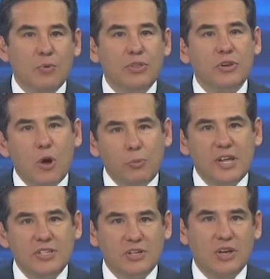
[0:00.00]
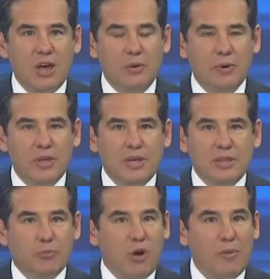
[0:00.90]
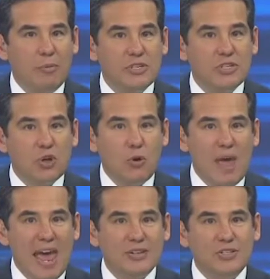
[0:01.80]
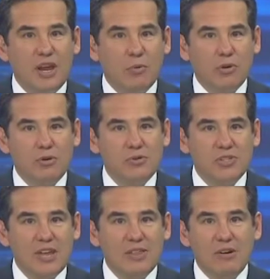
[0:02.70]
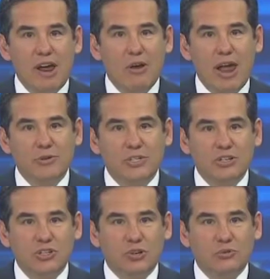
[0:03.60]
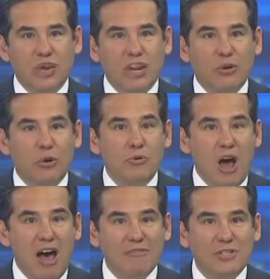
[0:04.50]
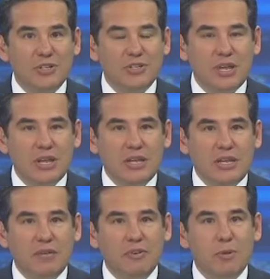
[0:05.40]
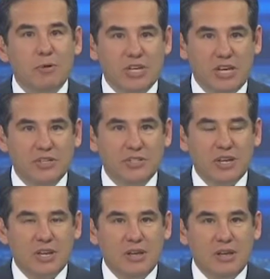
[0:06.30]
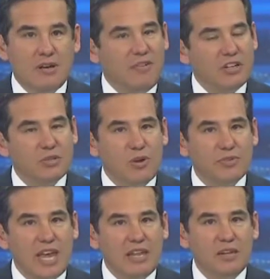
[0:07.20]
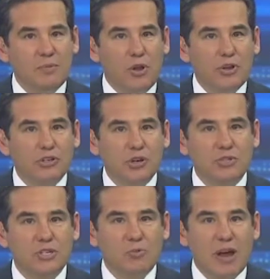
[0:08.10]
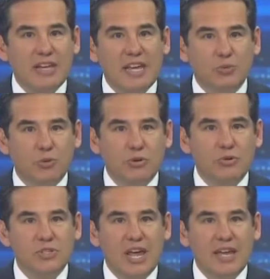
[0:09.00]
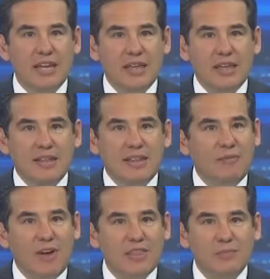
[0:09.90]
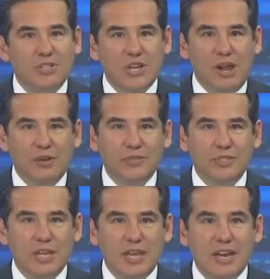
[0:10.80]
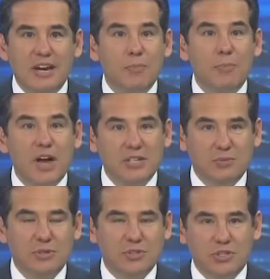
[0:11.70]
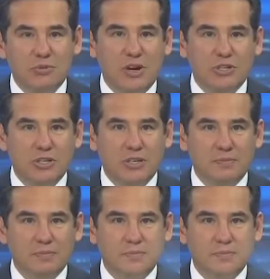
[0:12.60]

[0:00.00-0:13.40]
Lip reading: with no place to go. The problem is so bad, state workers say they're now housing children in their own offices, even motels. Fox 12's Caitlin Bolduc shows us why caseworkers say they find themselves in an impossible situation.